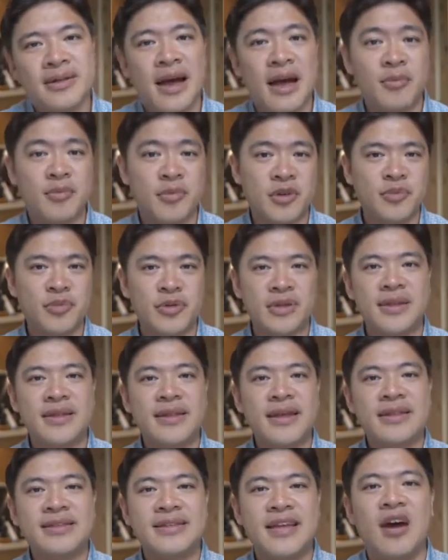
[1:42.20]
I'm going to put a
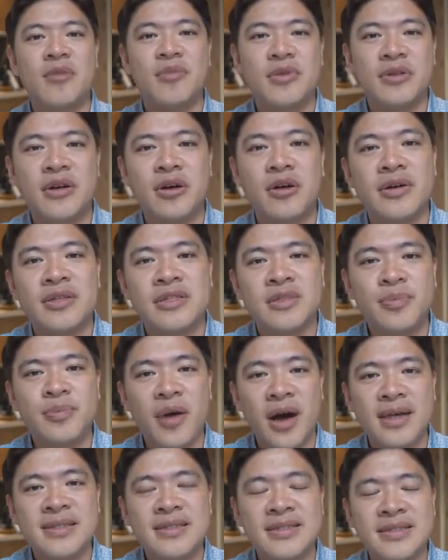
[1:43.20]
link down below. It's
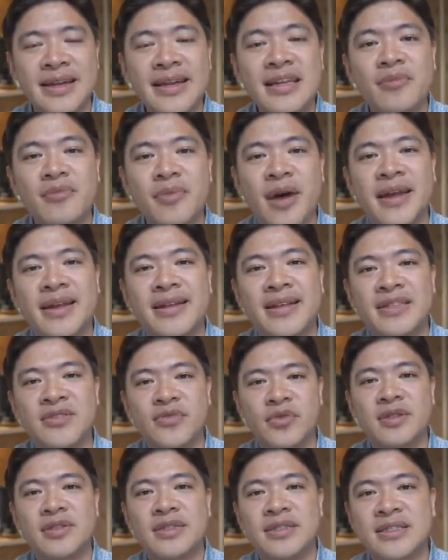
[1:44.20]
Box Data Mining. That's
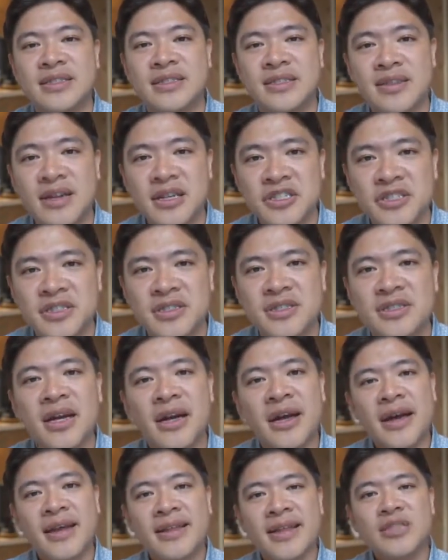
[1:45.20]
for discussions.
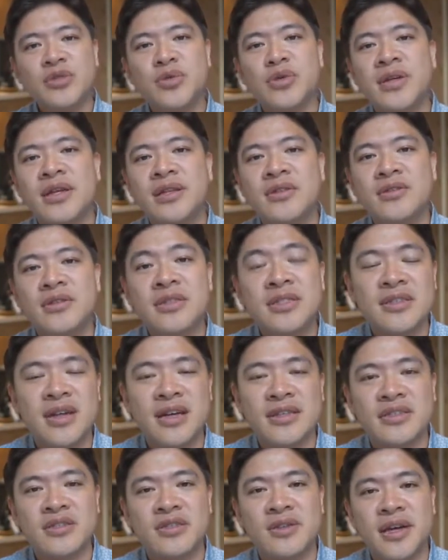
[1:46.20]
And that's where we can
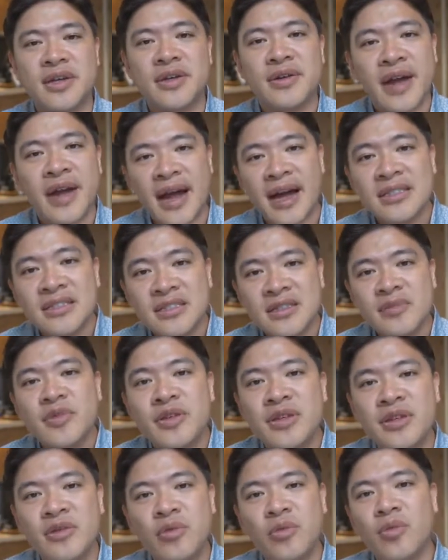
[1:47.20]
discuss together as
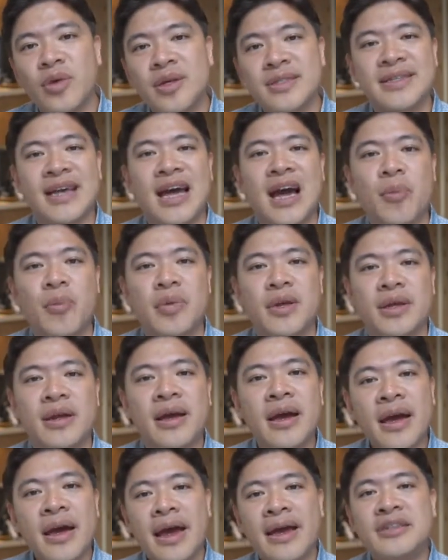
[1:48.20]
community what's happening
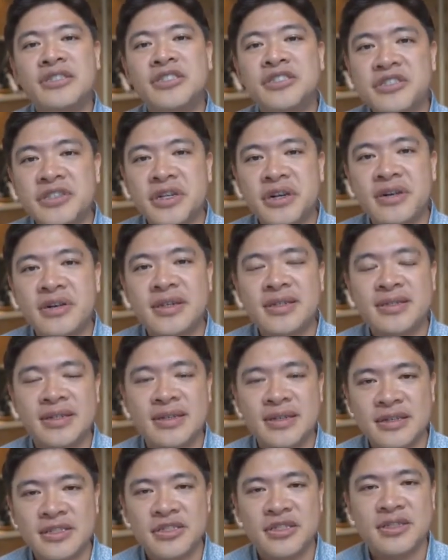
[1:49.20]
and share
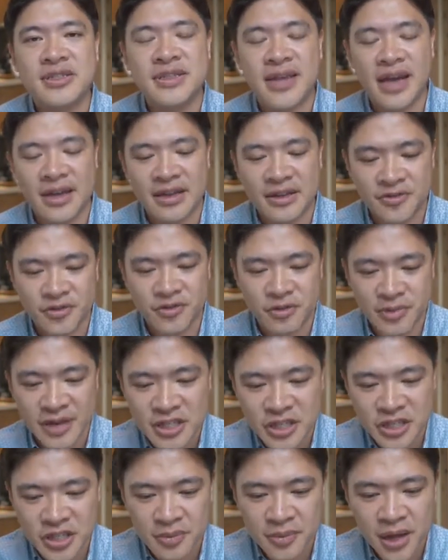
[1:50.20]
intelligence and
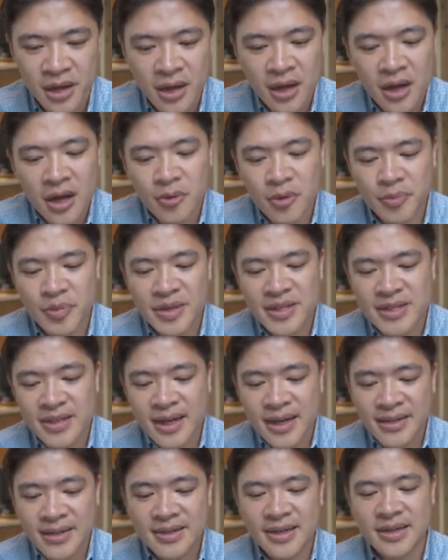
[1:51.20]
information. But
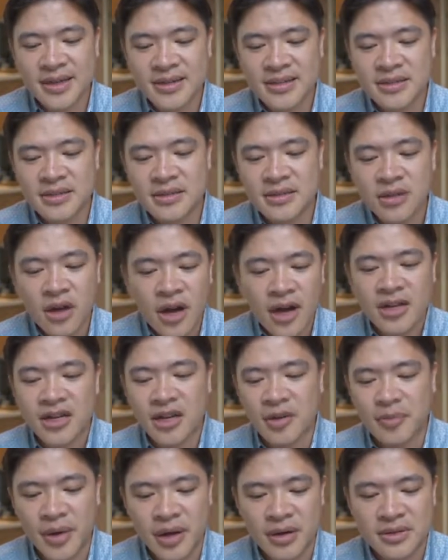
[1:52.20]
beside that, let's talk
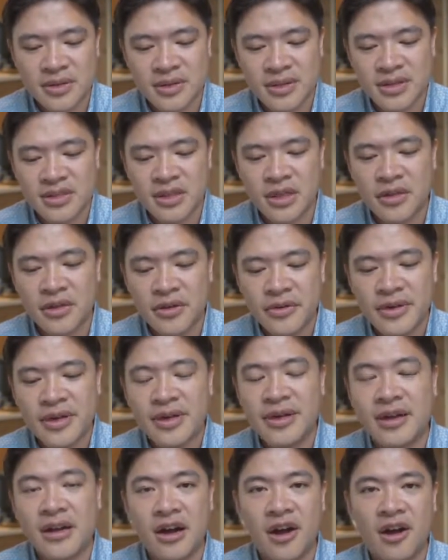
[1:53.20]
about this
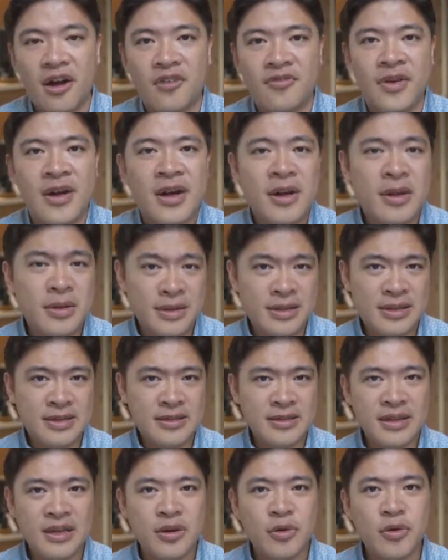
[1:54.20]
theory of the
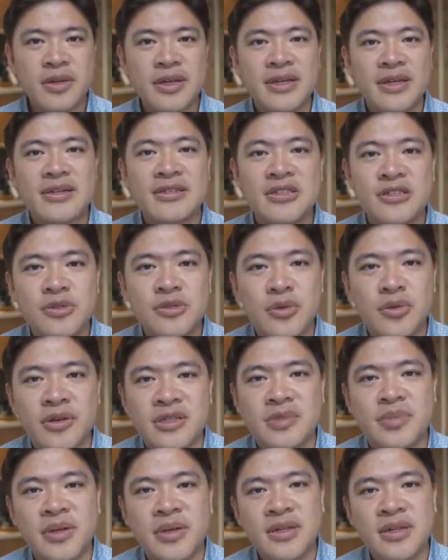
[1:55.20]
liquidated
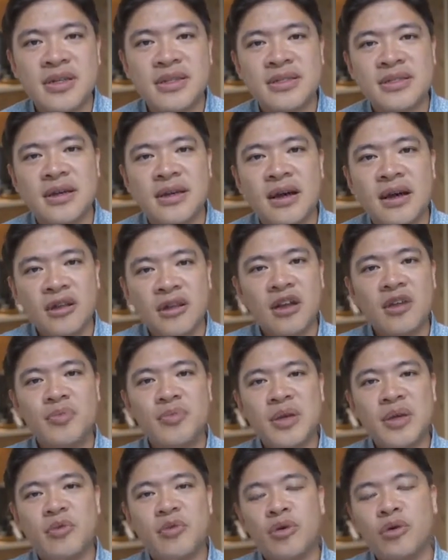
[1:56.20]
shorts, because a lot of
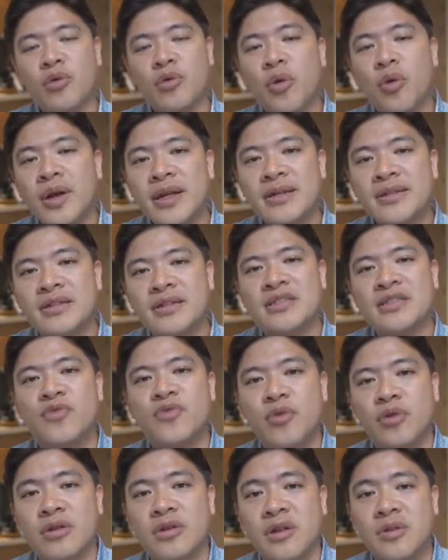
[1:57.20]
people are quoting this
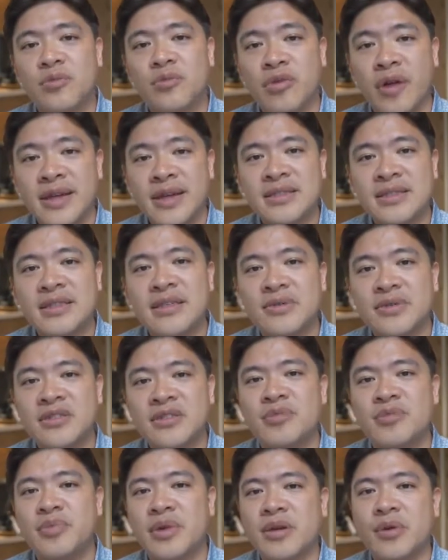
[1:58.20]
for the price increase
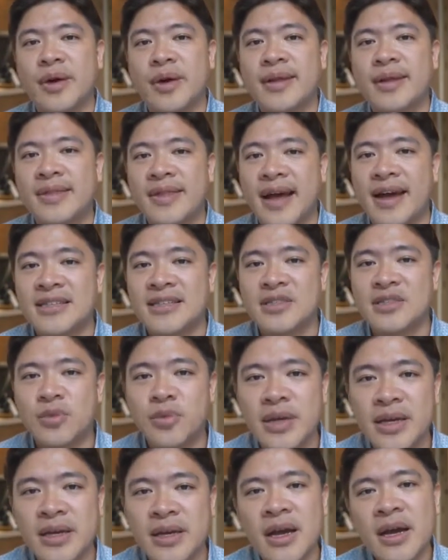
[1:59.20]
of Bitcoin last
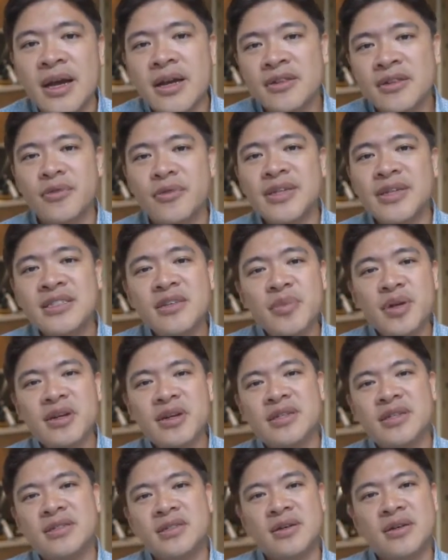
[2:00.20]
week. The reason
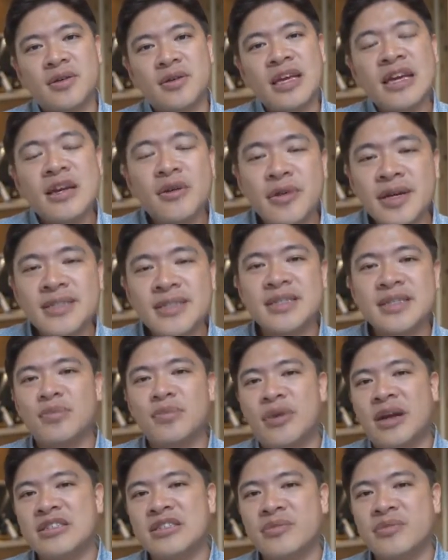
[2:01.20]
because the increase in
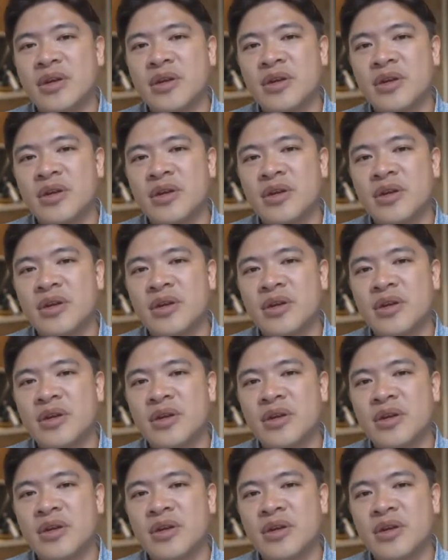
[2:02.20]
price of